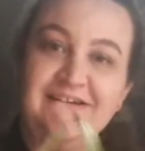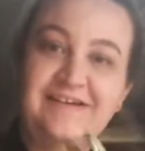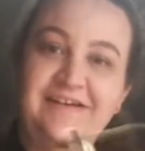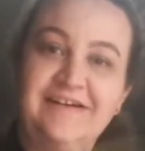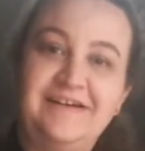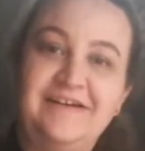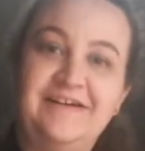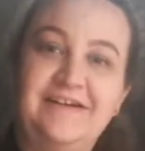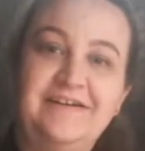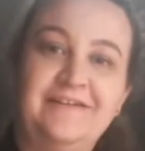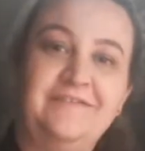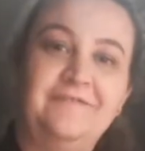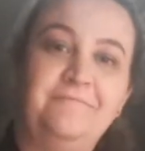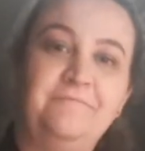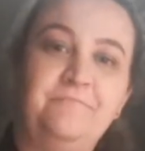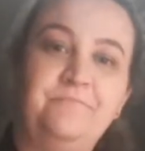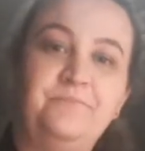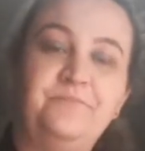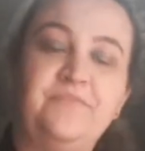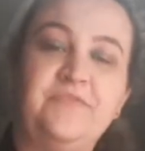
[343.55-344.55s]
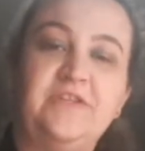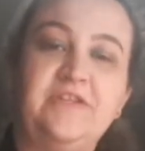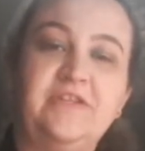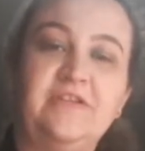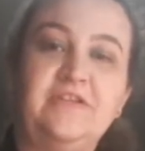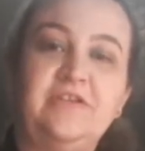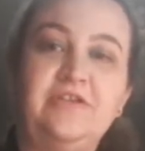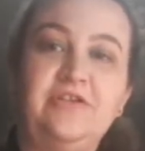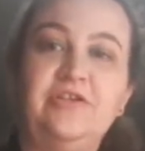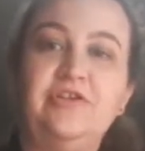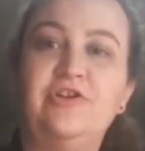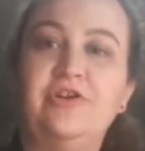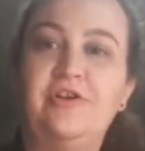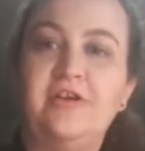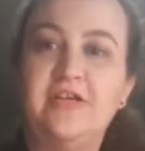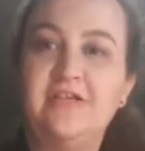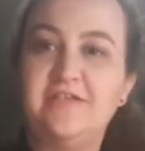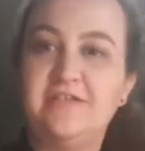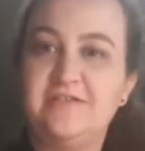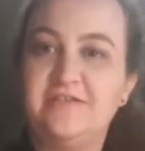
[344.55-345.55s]

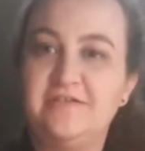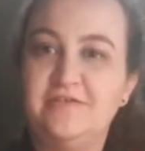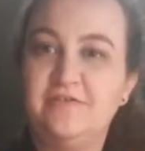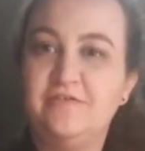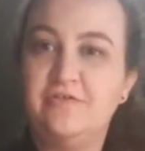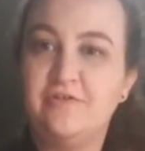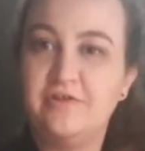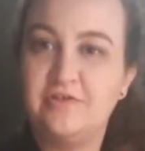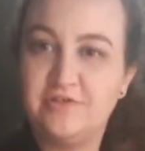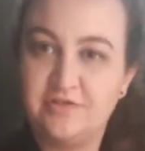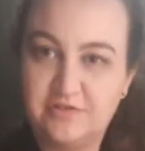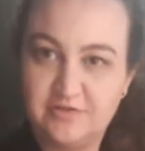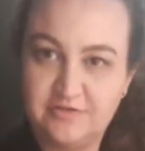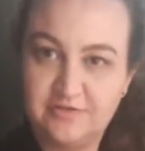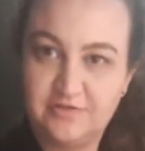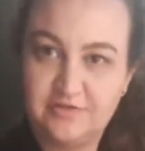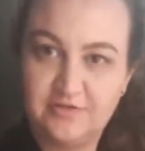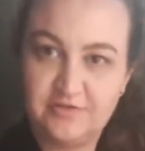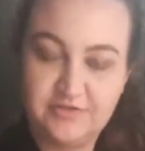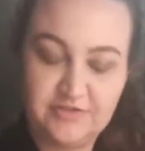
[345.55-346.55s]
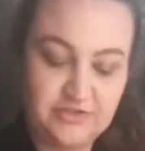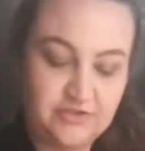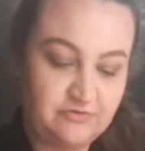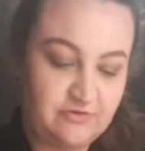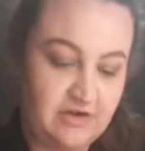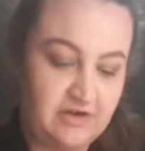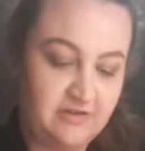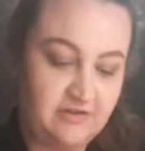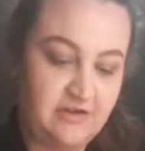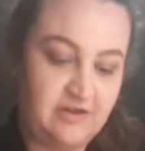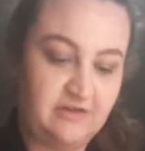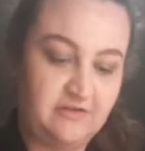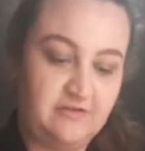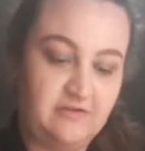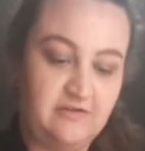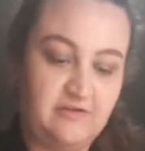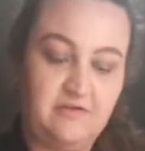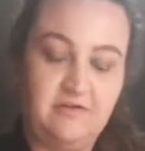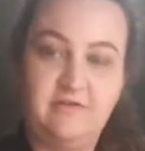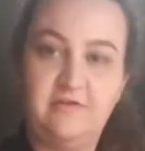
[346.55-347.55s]
It doesn't grow straight like
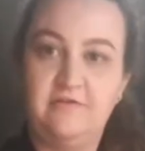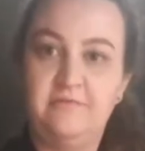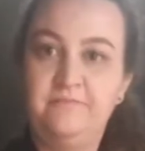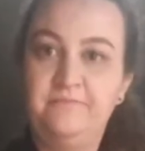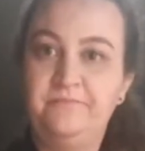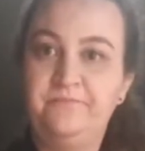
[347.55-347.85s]
the